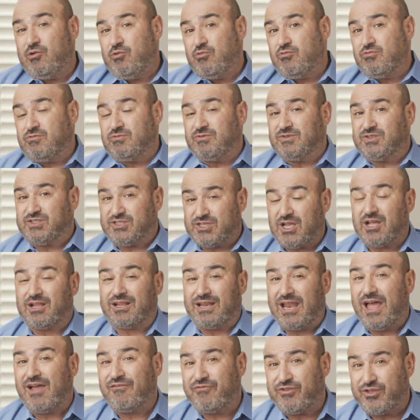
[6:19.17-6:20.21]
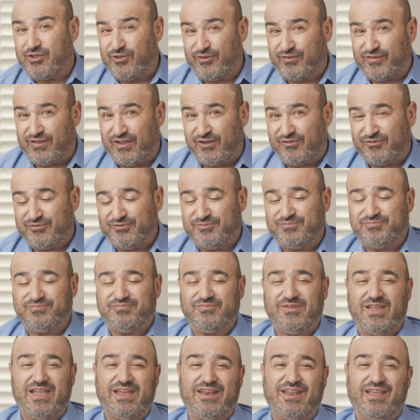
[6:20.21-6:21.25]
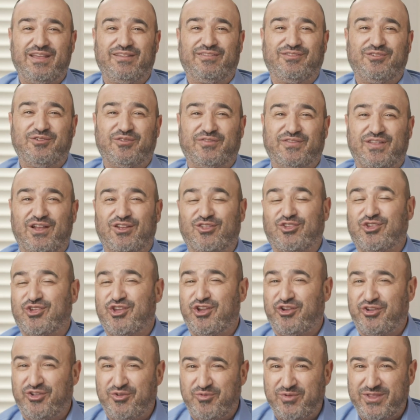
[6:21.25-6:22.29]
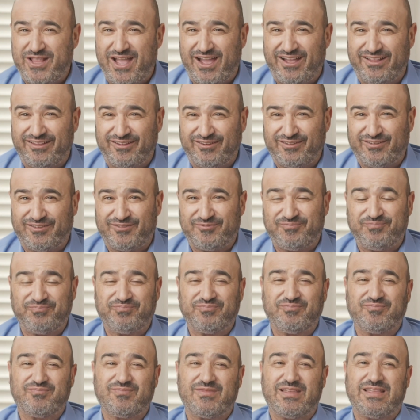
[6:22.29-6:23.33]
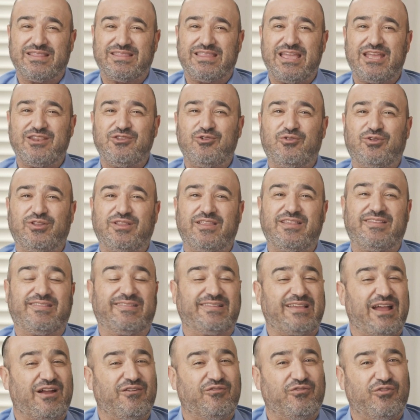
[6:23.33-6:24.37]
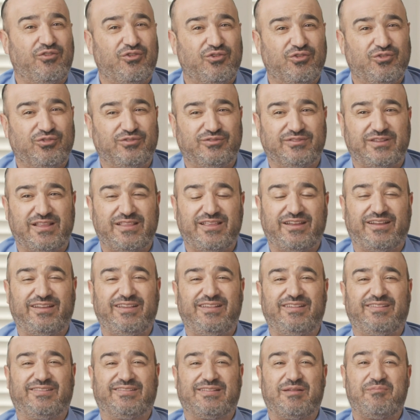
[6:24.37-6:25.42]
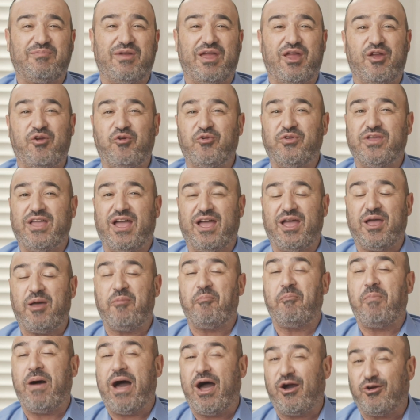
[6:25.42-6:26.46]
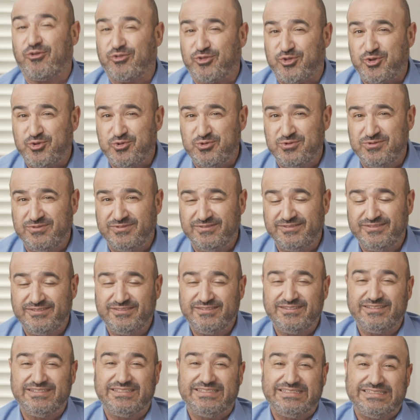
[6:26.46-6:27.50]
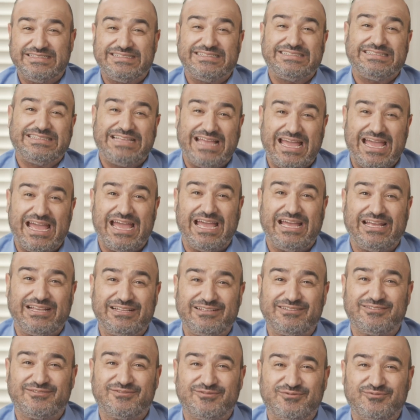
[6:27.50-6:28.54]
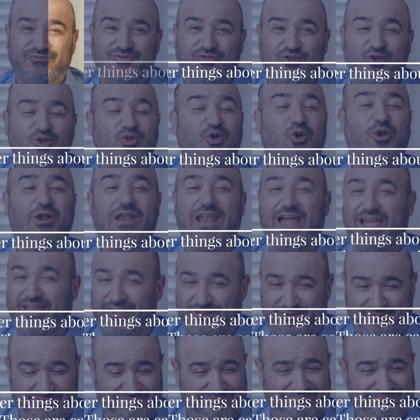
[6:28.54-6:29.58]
you start loving yourself and as you start sharing with others, then you can discover that there is some area about you that you don't like.